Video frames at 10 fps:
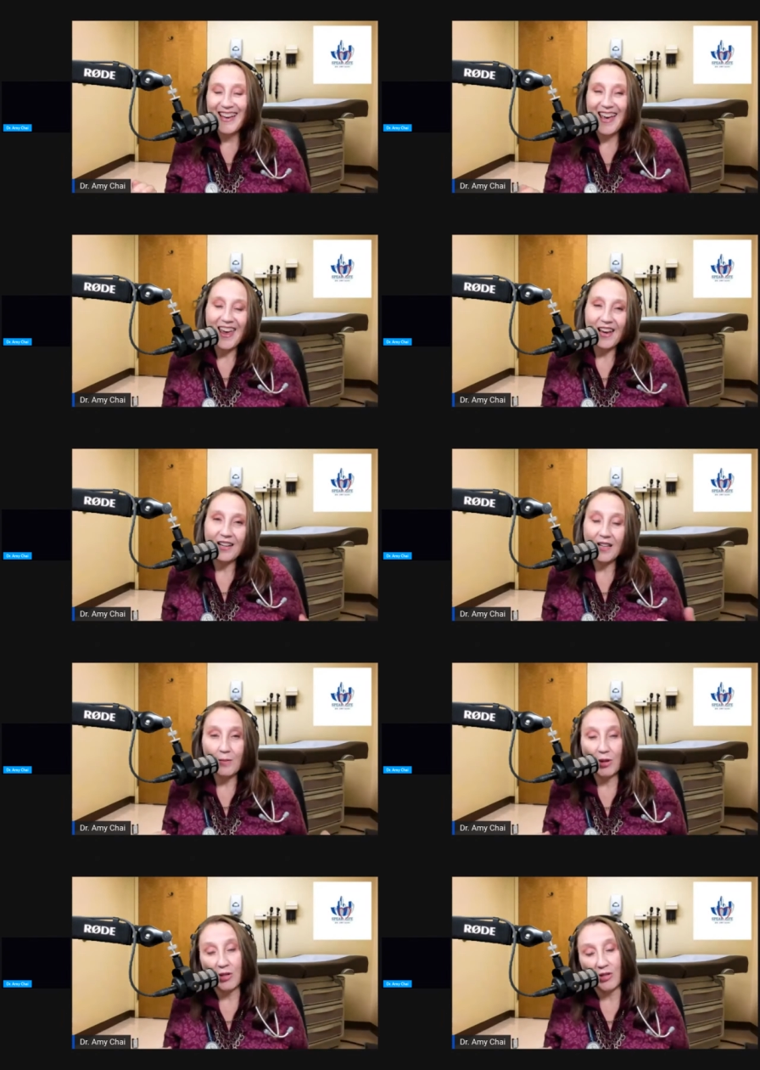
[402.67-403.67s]
And
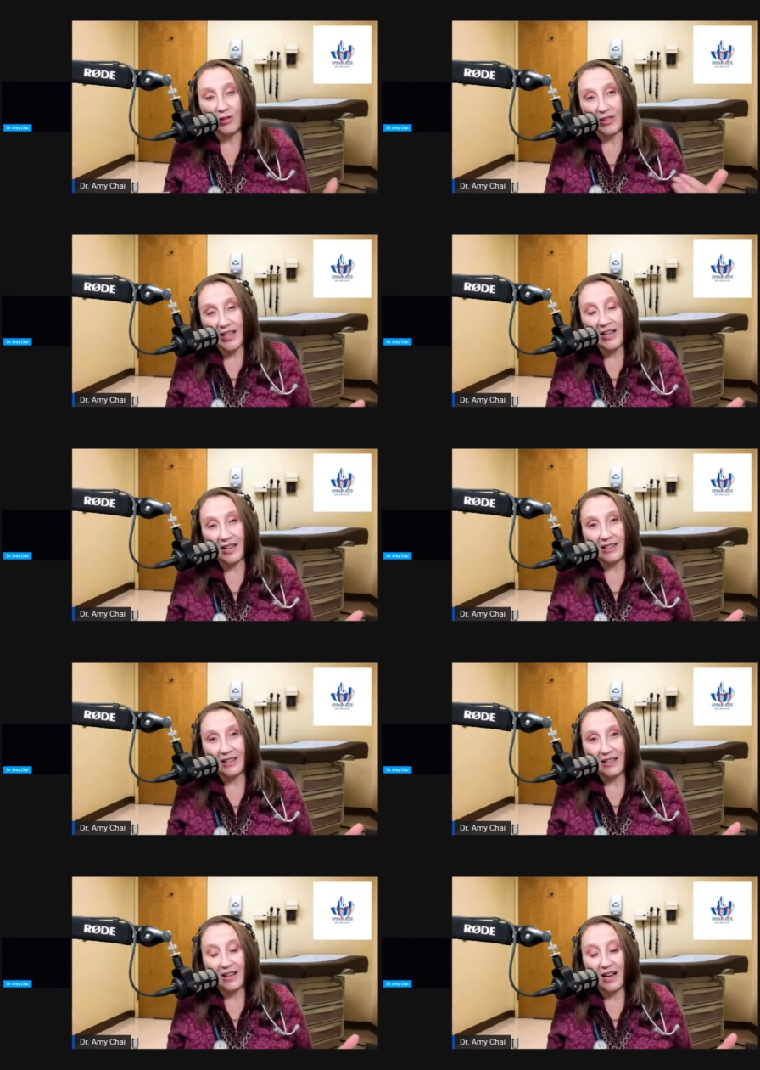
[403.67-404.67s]
emotional eating
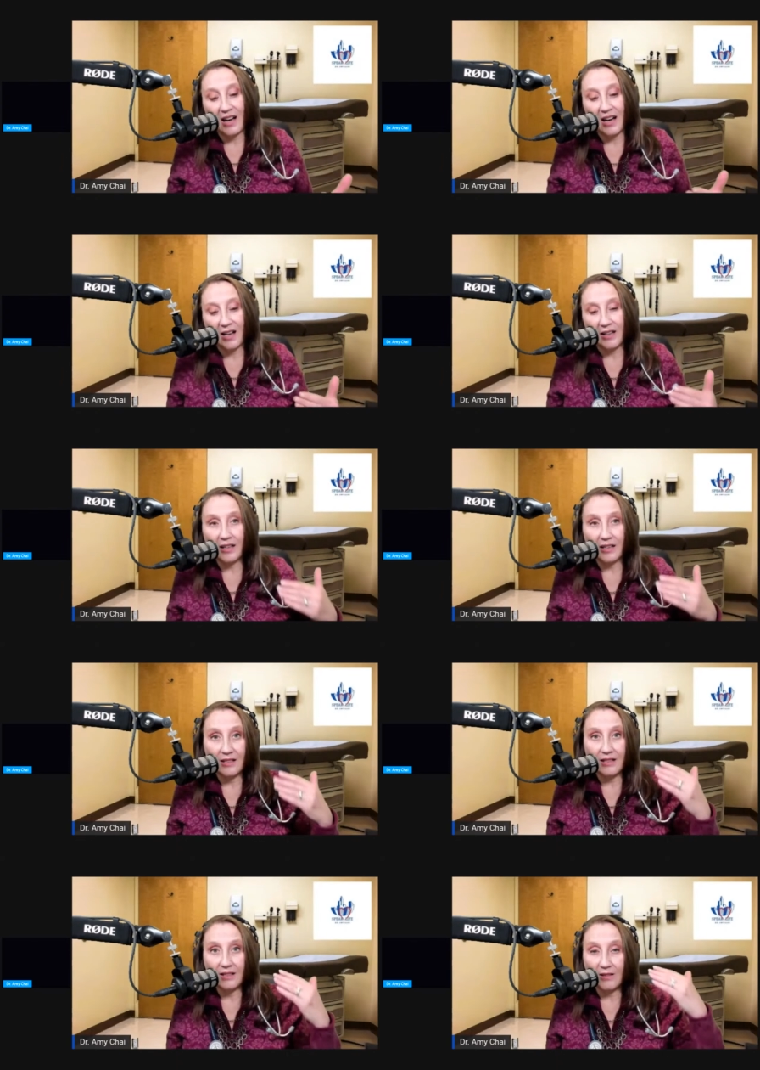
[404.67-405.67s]

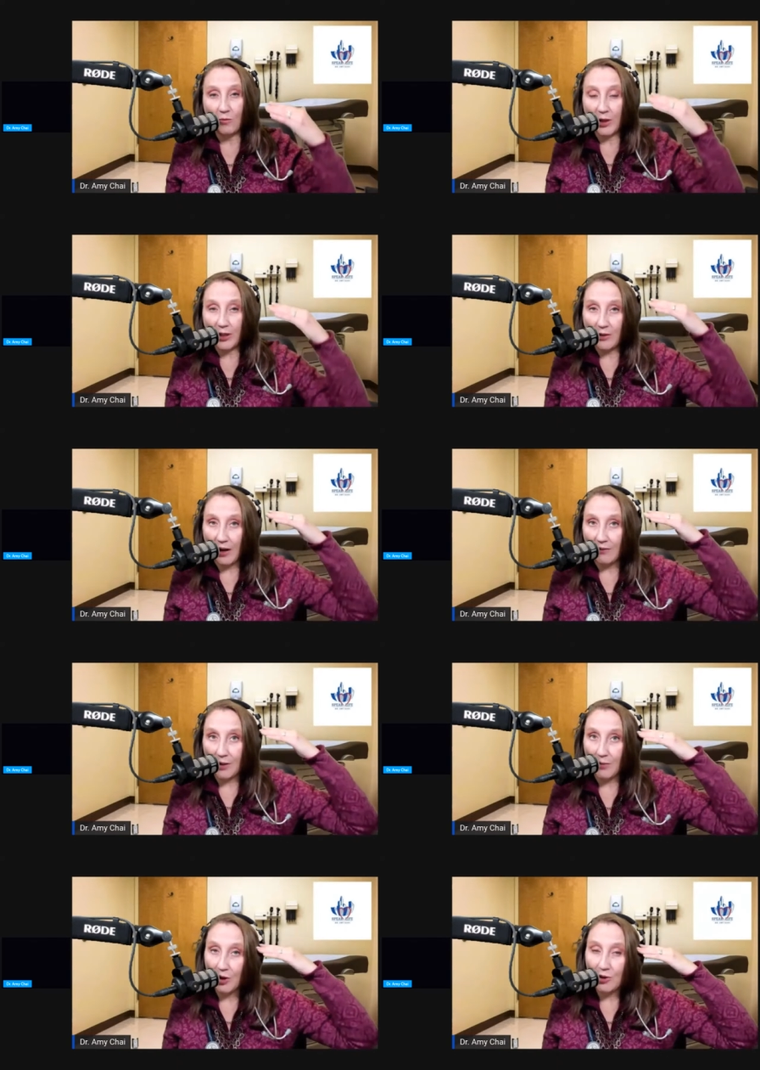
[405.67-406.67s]
is when you have an
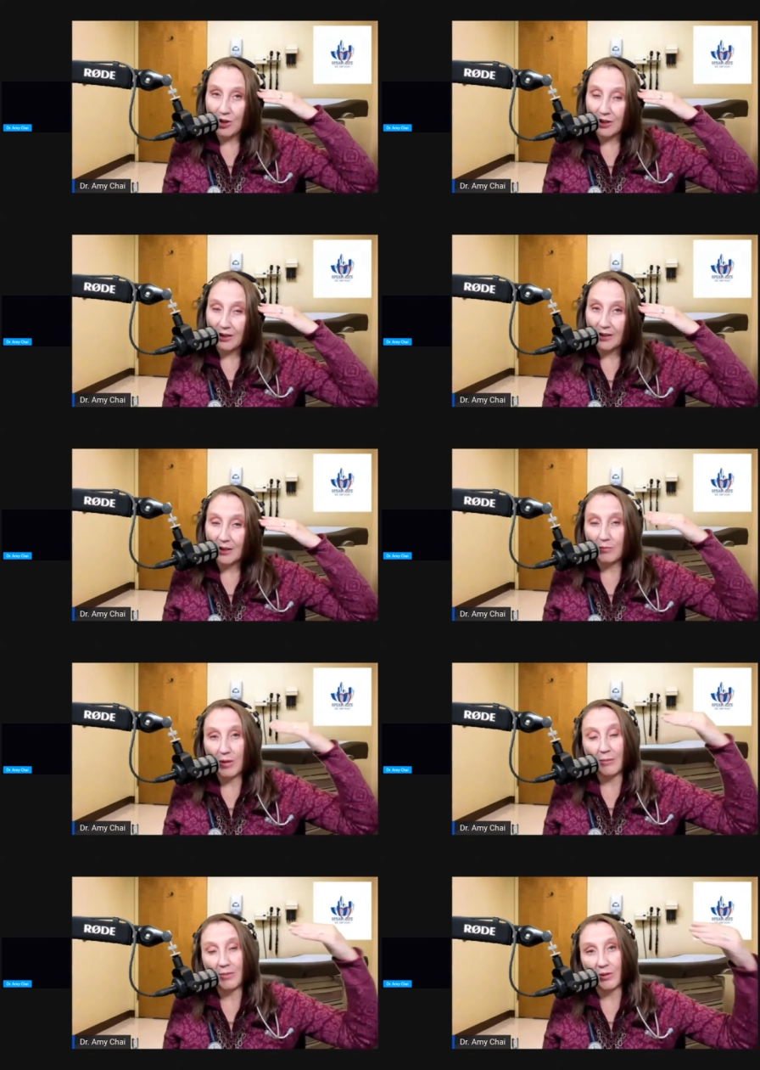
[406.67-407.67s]
emotion,
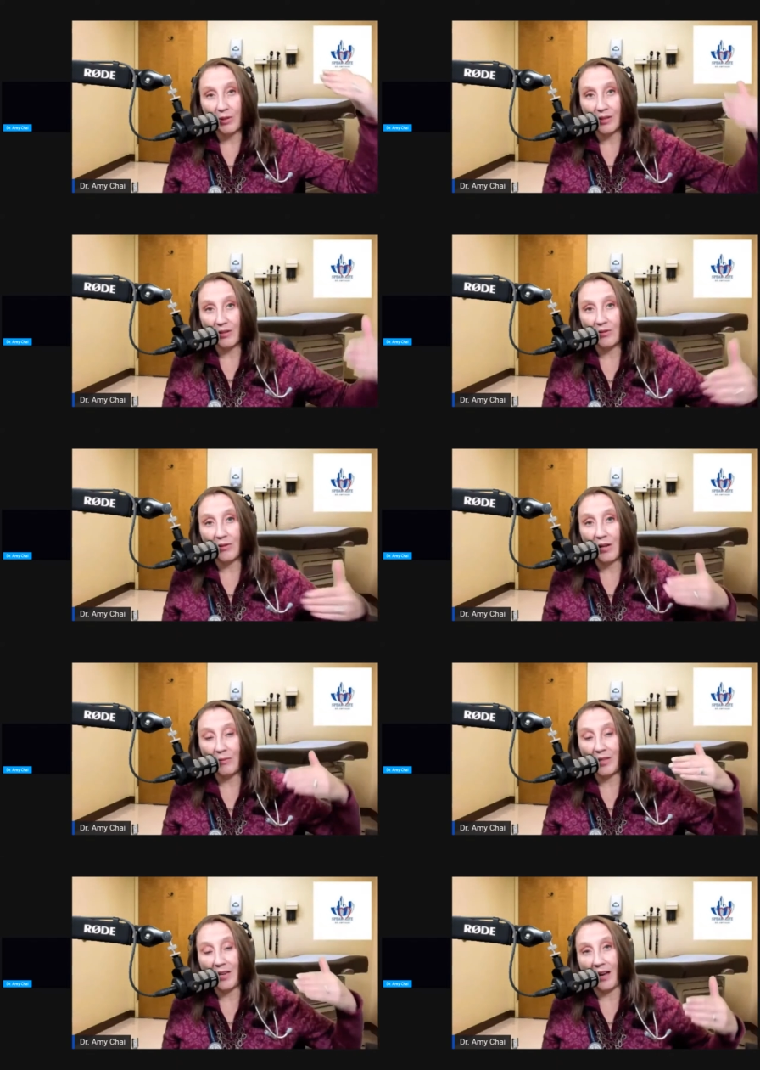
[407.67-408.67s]
sometimes you'll associate it
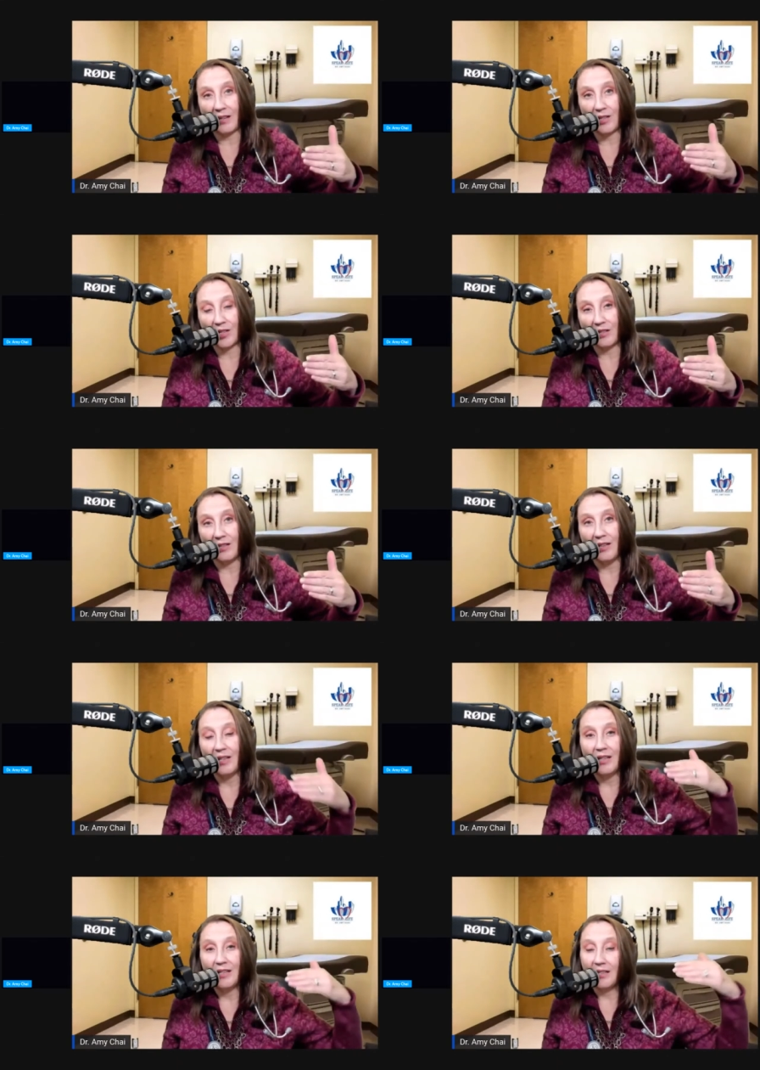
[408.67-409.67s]
with the
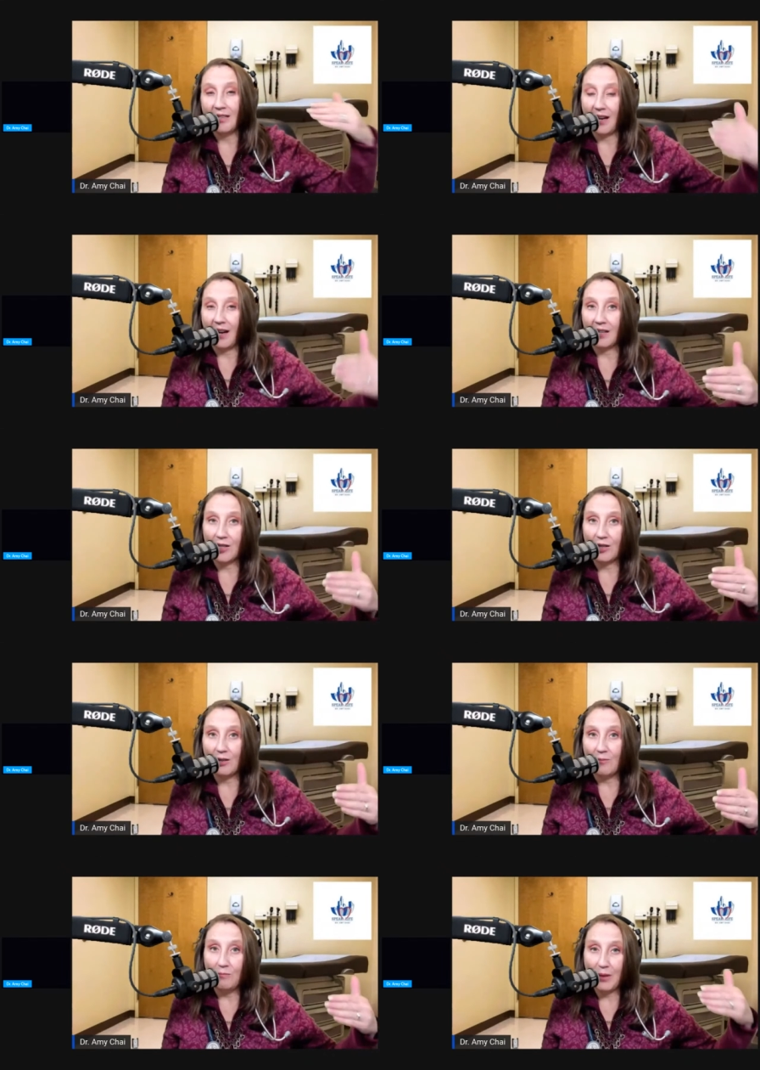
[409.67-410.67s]

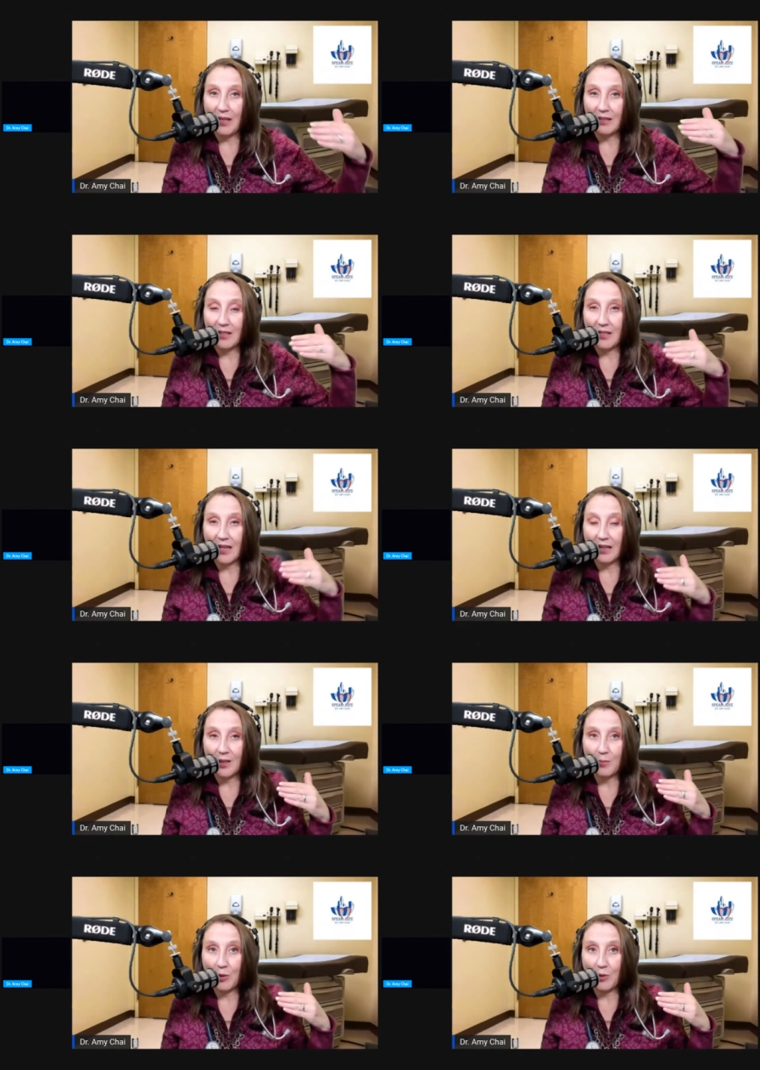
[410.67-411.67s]
action being to take a
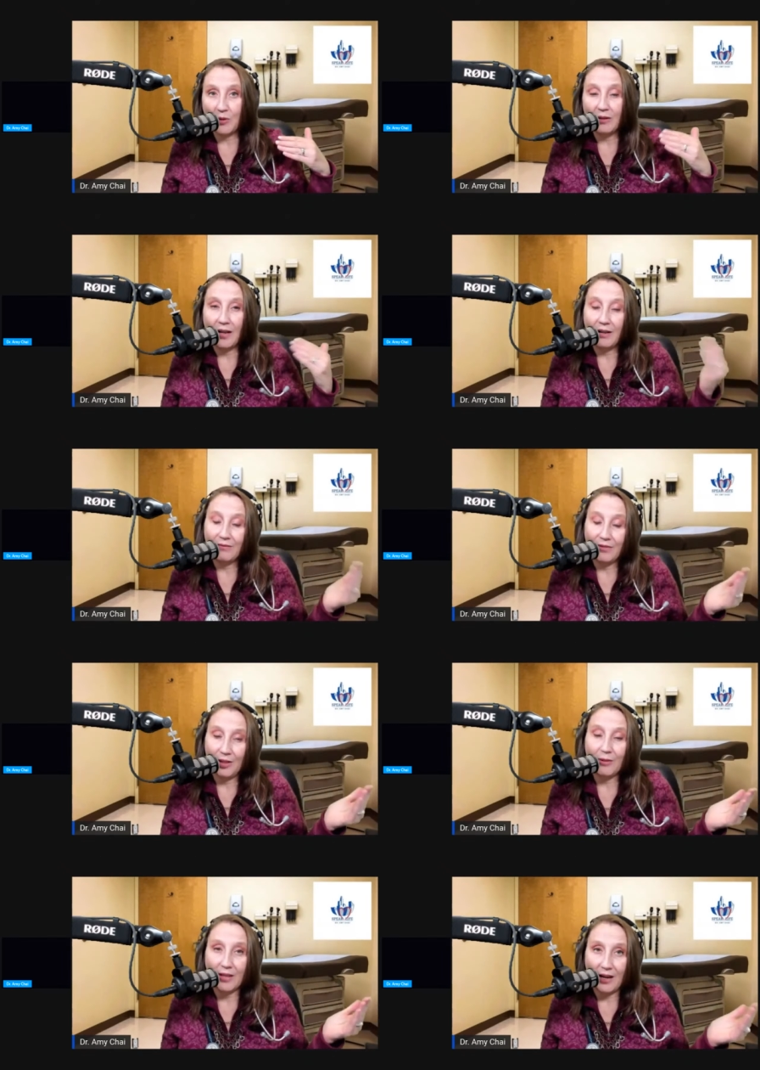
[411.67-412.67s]
spoon and fill
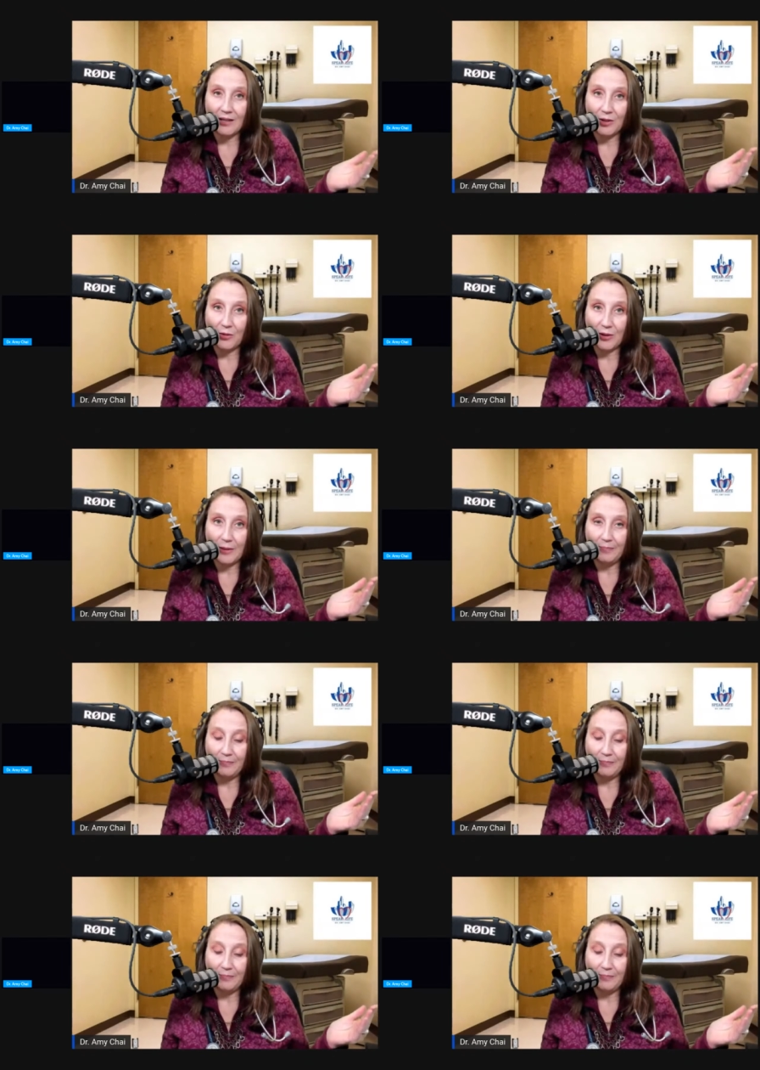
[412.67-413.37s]
it with ice cream.